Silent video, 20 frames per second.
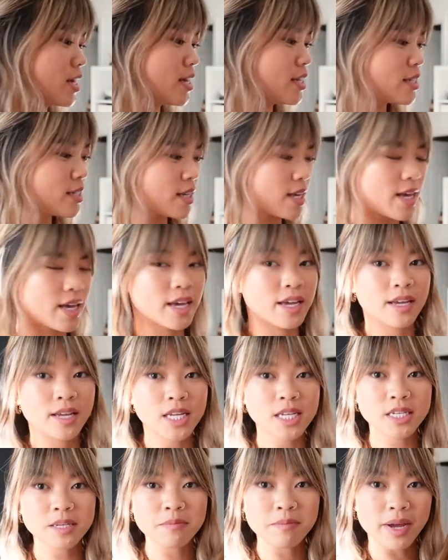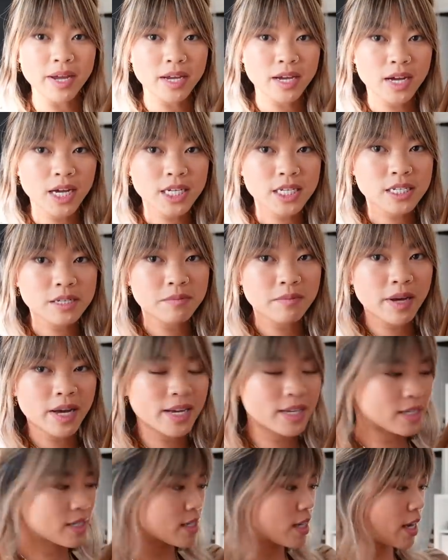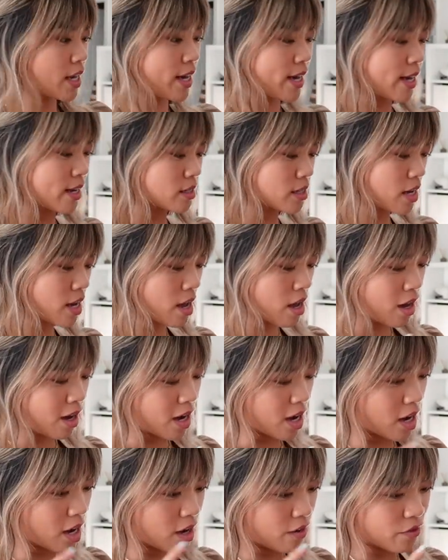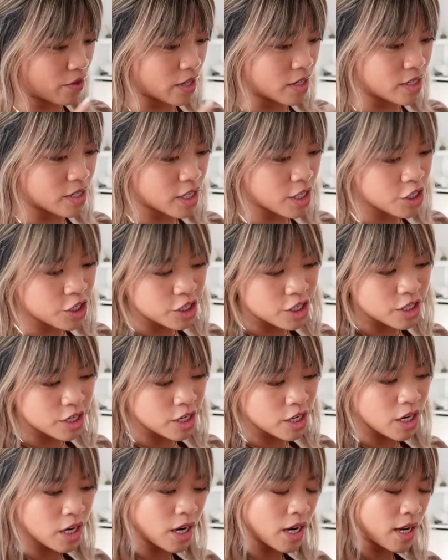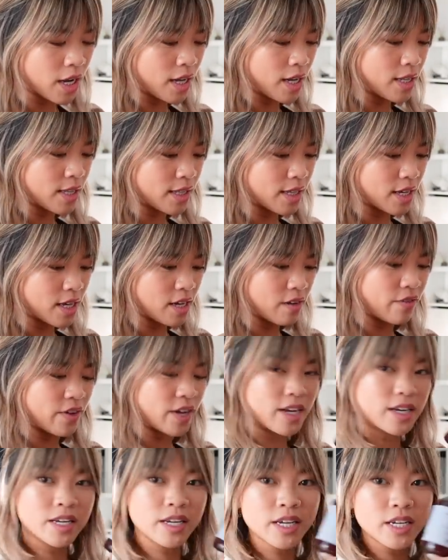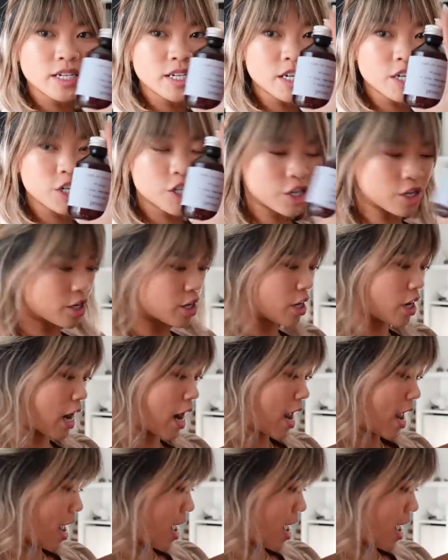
This is my customized kit of conditioner, leave-in conditioner,